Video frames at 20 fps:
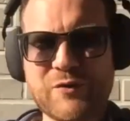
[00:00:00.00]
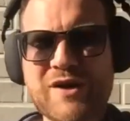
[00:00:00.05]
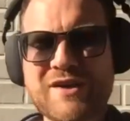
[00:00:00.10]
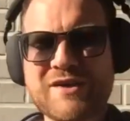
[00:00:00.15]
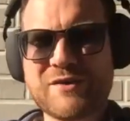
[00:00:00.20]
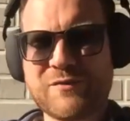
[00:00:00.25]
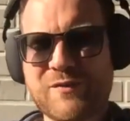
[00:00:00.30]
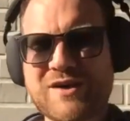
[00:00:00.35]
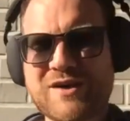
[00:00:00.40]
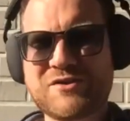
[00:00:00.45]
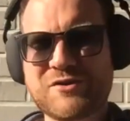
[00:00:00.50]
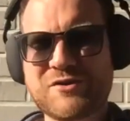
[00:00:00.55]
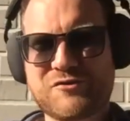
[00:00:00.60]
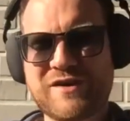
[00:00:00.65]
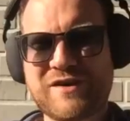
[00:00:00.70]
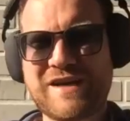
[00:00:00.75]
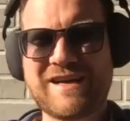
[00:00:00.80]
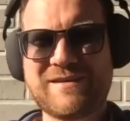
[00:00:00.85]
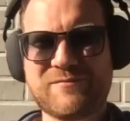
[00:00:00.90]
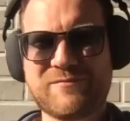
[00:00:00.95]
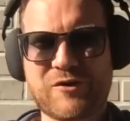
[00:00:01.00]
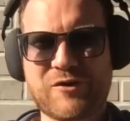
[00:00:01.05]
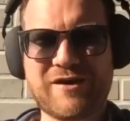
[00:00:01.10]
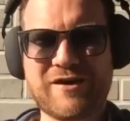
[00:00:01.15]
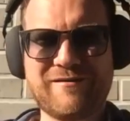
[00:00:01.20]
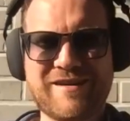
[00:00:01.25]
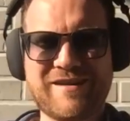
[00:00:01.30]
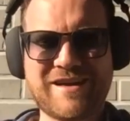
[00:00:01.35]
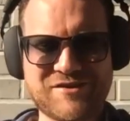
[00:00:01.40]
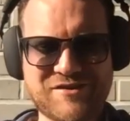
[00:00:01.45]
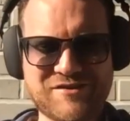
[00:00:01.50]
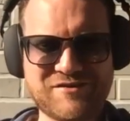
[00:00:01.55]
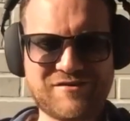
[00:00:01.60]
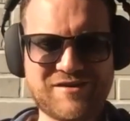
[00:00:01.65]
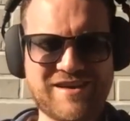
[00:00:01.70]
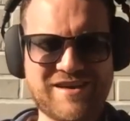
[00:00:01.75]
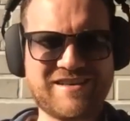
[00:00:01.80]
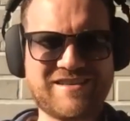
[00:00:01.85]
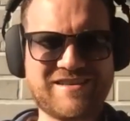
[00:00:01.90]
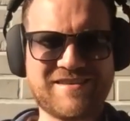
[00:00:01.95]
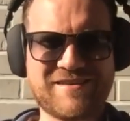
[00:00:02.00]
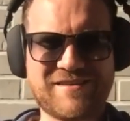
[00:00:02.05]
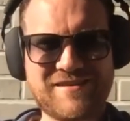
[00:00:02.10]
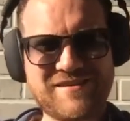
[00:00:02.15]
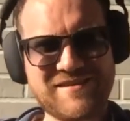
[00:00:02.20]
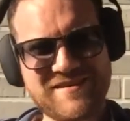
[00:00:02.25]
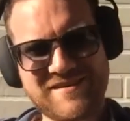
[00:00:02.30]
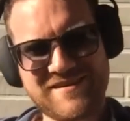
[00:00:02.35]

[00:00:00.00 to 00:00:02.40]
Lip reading: want to create more inflation, right? So